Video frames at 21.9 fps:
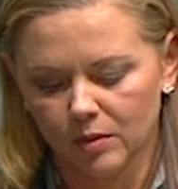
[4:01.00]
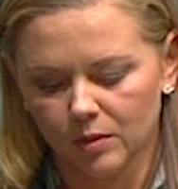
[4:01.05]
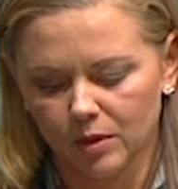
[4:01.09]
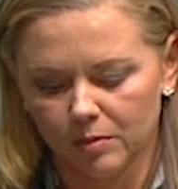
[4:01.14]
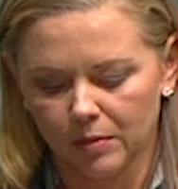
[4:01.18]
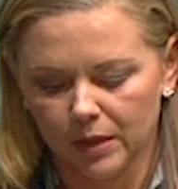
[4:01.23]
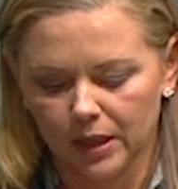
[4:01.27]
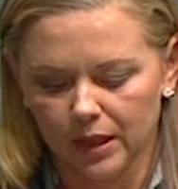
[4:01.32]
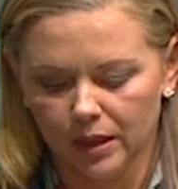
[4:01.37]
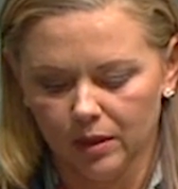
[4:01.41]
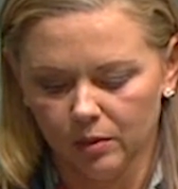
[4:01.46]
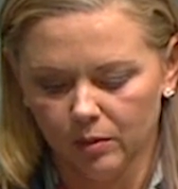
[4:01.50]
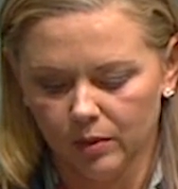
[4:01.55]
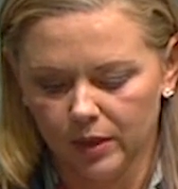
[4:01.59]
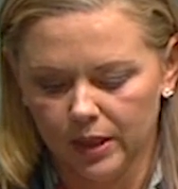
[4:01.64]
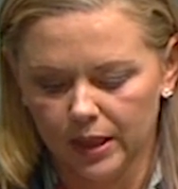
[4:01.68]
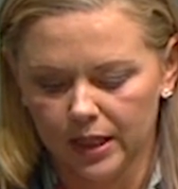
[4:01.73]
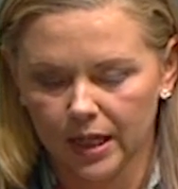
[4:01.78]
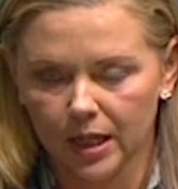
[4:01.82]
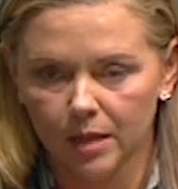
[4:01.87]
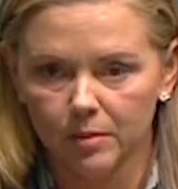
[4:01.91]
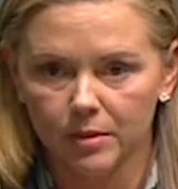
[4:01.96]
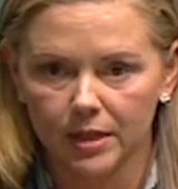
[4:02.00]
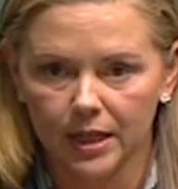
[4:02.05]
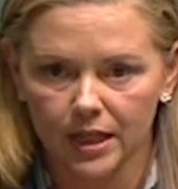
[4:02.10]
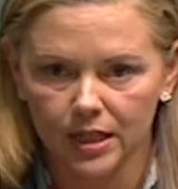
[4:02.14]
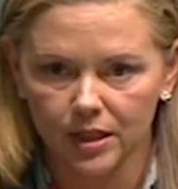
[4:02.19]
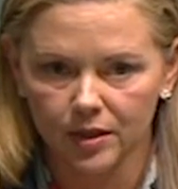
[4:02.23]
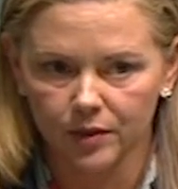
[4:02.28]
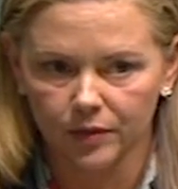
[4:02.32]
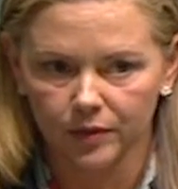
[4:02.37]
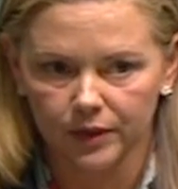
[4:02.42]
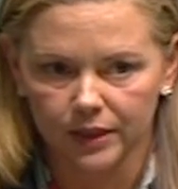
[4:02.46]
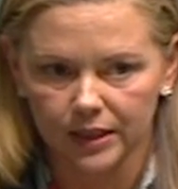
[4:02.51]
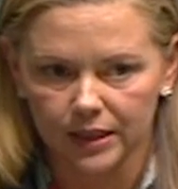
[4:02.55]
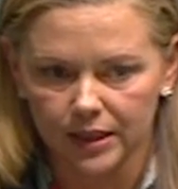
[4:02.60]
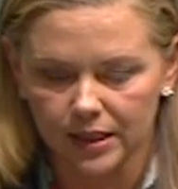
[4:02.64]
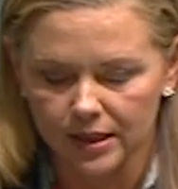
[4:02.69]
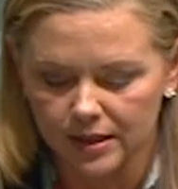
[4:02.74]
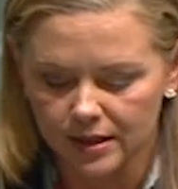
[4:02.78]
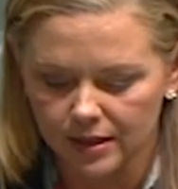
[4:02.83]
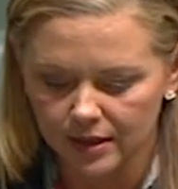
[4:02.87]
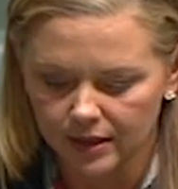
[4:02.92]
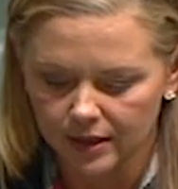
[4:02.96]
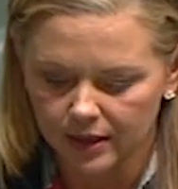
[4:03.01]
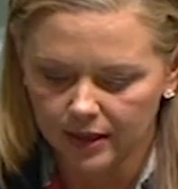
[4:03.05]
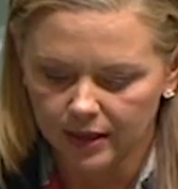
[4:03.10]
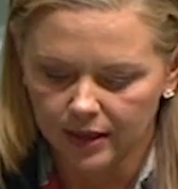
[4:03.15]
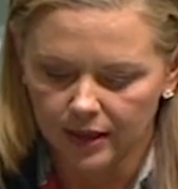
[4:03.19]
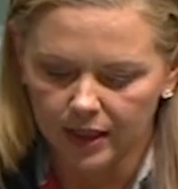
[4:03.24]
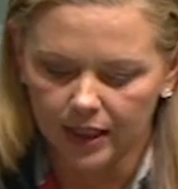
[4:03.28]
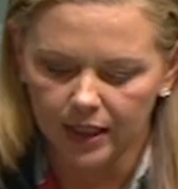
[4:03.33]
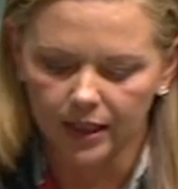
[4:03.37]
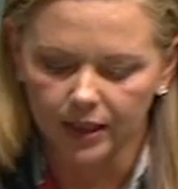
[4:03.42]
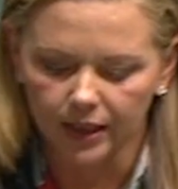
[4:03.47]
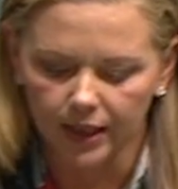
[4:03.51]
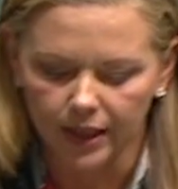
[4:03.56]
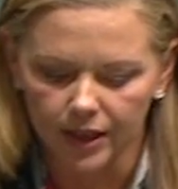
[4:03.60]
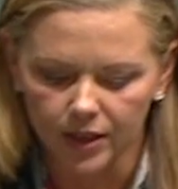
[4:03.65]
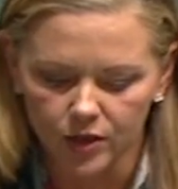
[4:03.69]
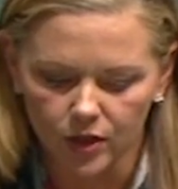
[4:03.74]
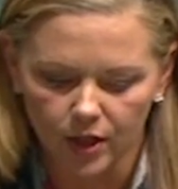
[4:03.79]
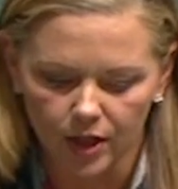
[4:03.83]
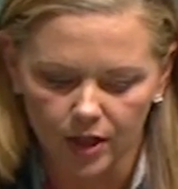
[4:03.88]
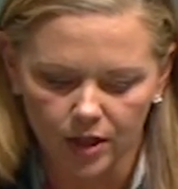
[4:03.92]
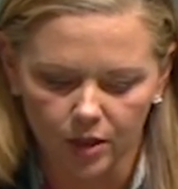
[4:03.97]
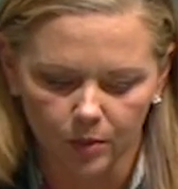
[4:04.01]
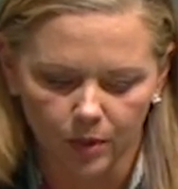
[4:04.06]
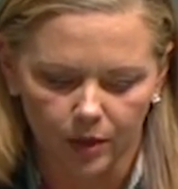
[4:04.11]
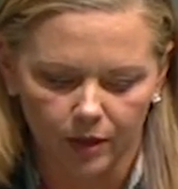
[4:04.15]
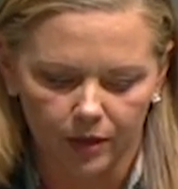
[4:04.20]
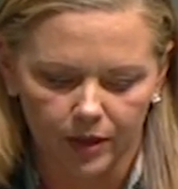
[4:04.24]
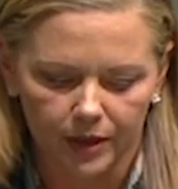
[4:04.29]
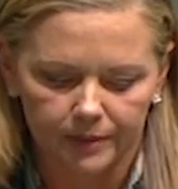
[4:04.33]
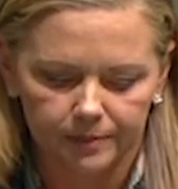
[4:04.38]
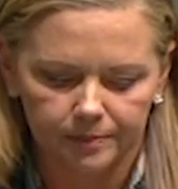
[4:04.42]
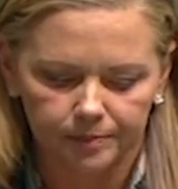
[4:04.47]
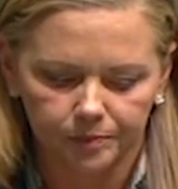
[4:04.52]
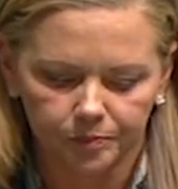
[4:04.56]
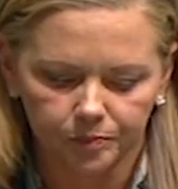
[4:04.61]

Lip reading: with me when he came down to Flinders in late January.